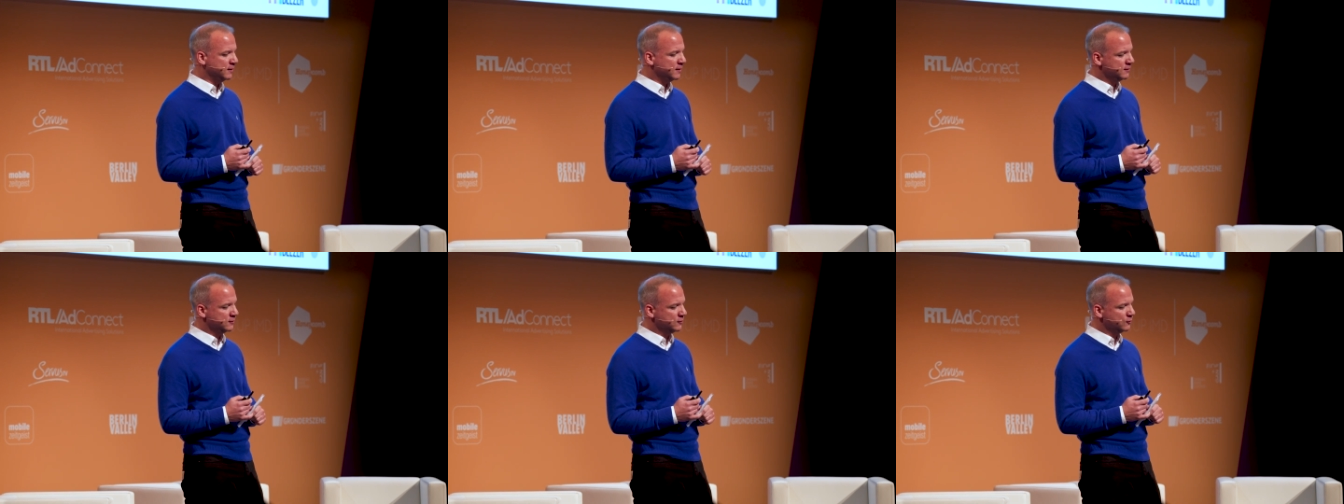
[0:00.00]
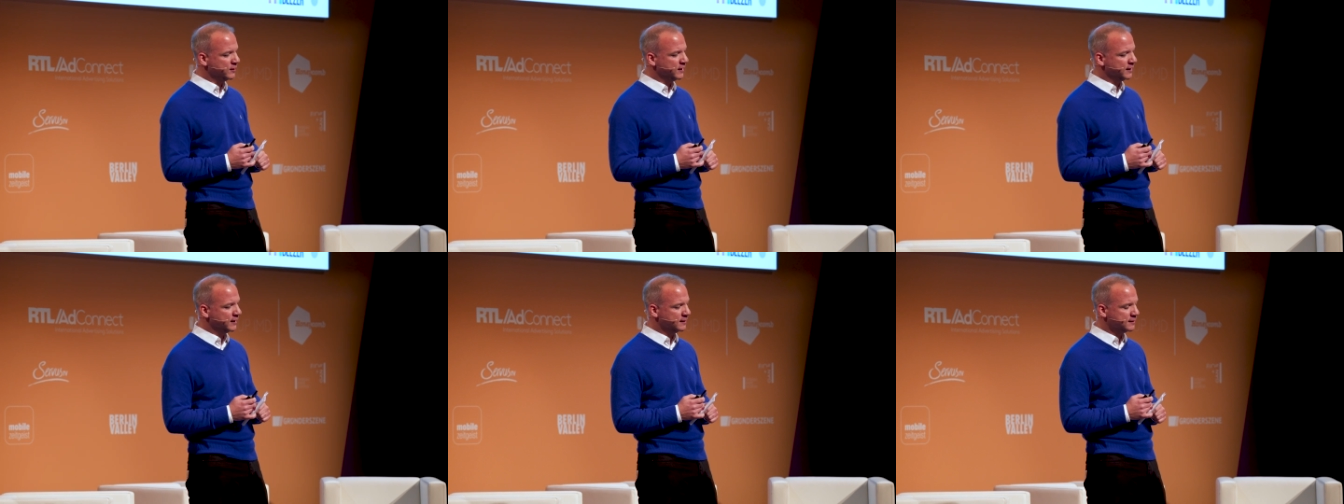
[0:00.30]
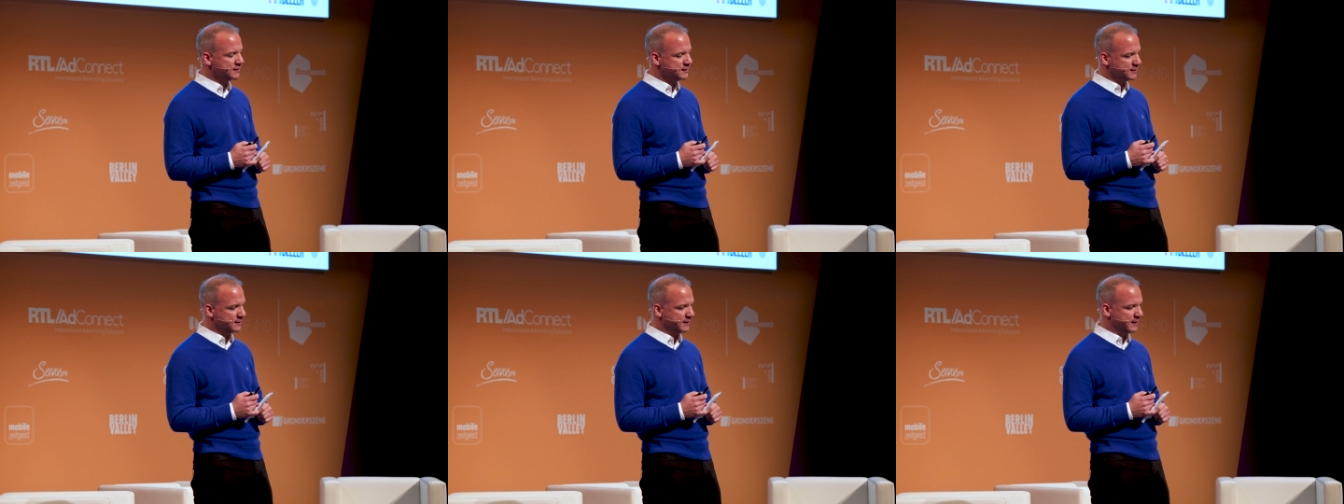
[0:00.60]
in doing
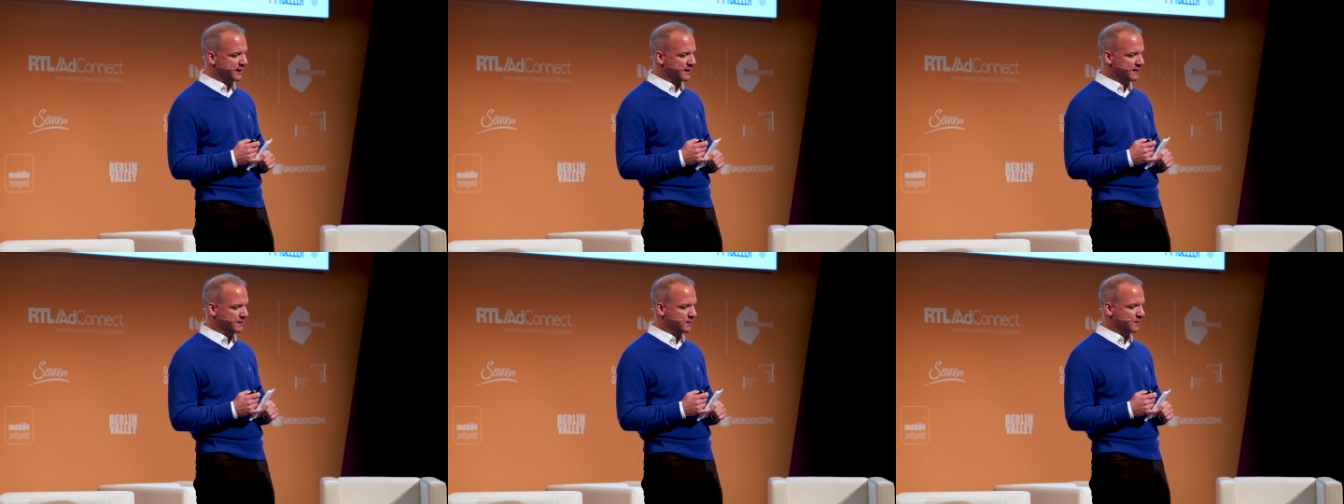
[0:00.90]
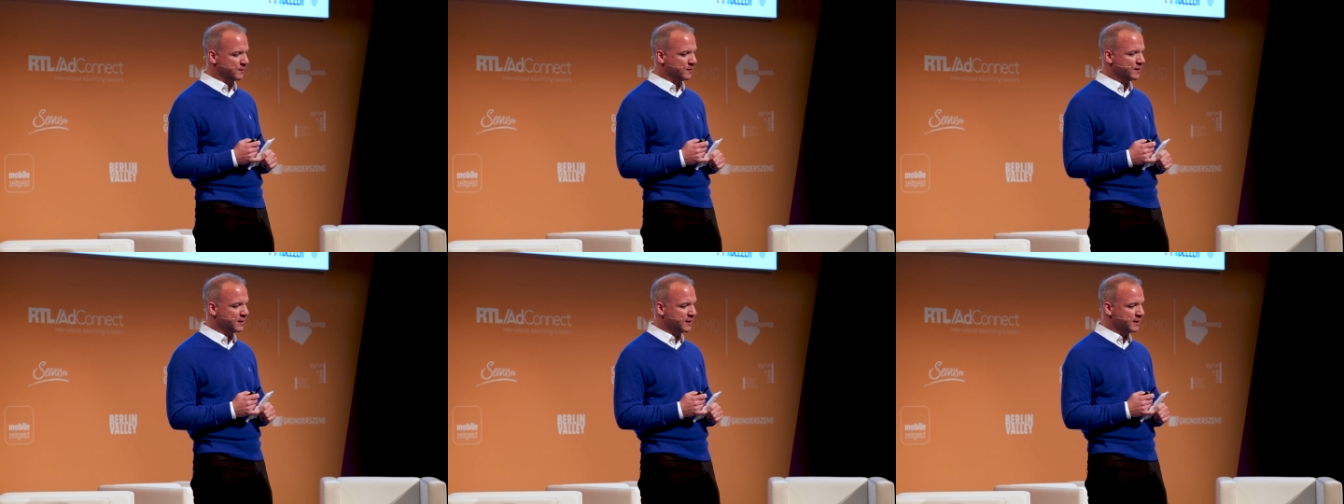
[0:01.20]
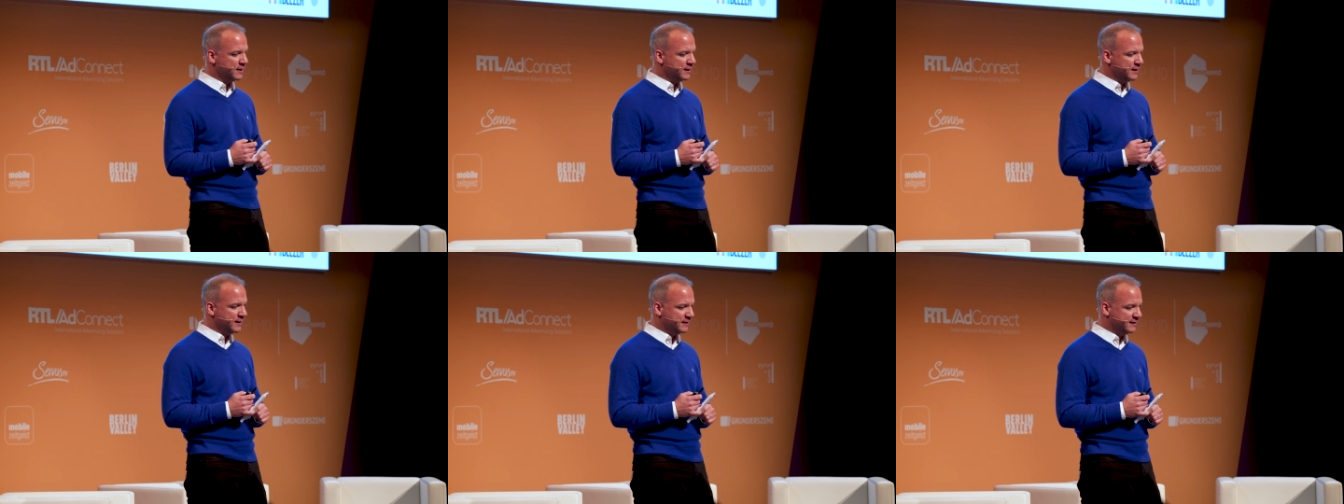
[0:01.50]
it um,
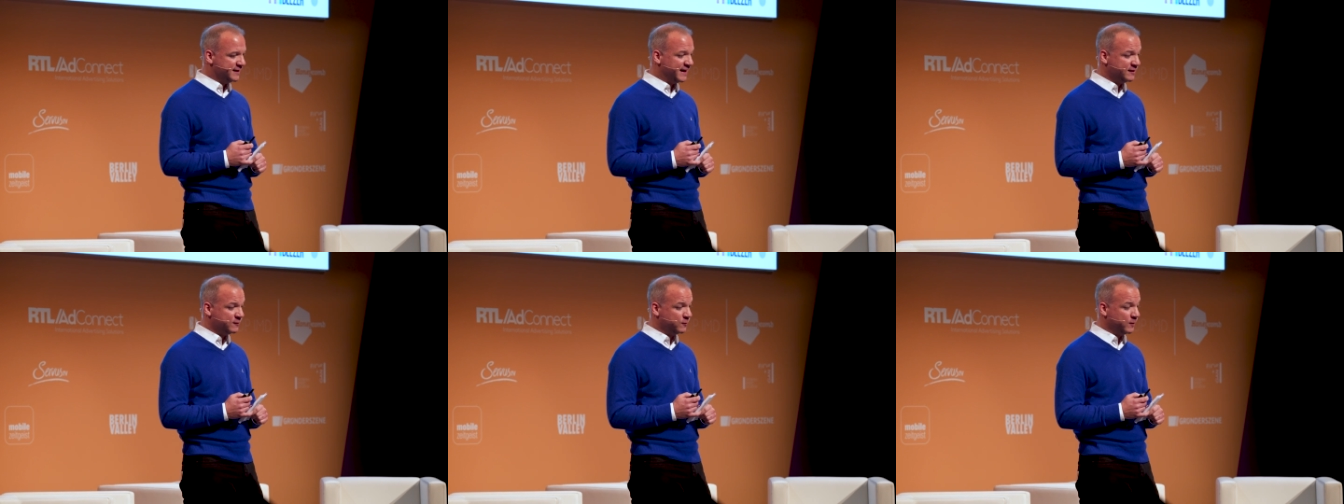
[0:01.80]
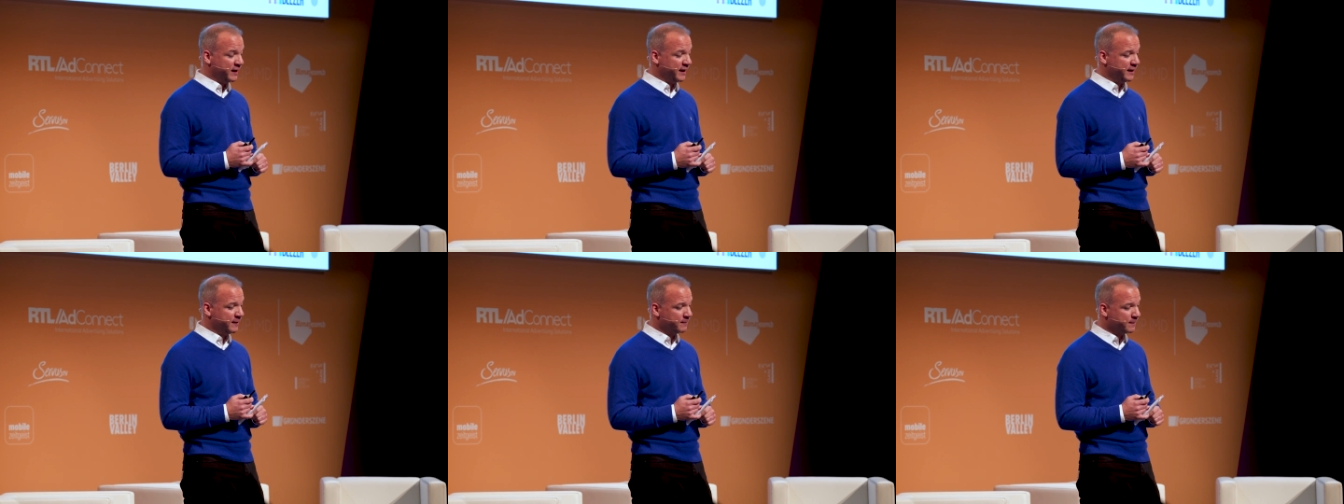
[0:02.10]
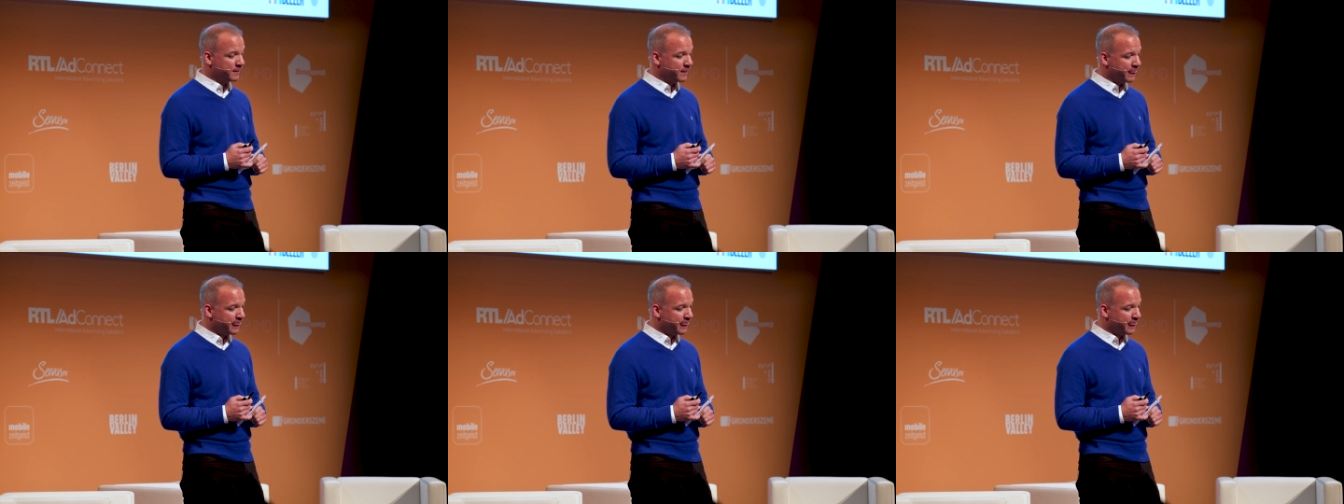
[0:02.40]
that way.